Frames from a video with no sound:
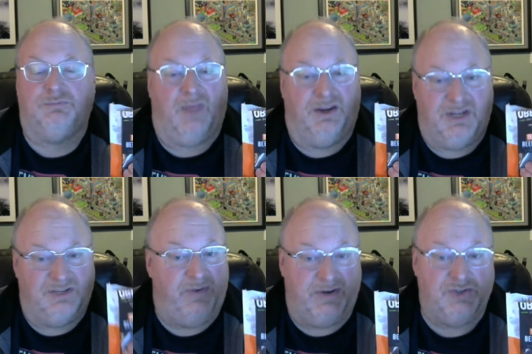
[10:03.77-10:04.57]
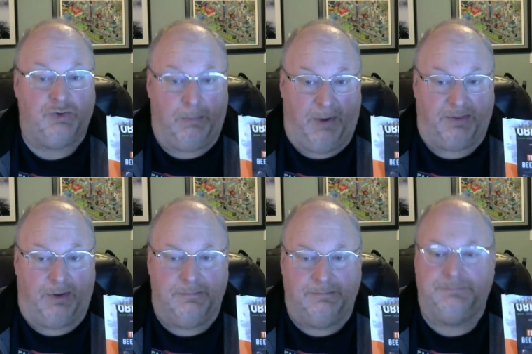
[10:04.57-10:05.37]
It tastes very store-bought,
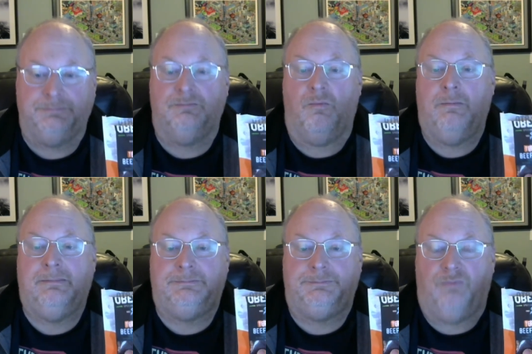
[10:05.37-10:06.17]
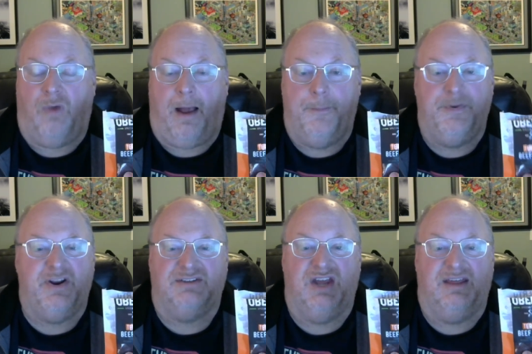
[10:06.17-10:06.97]
though. I would
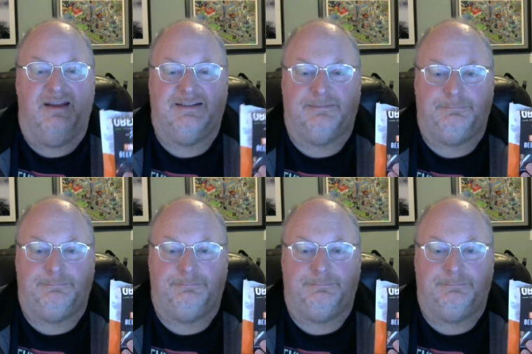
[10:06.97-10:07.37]
not say that it's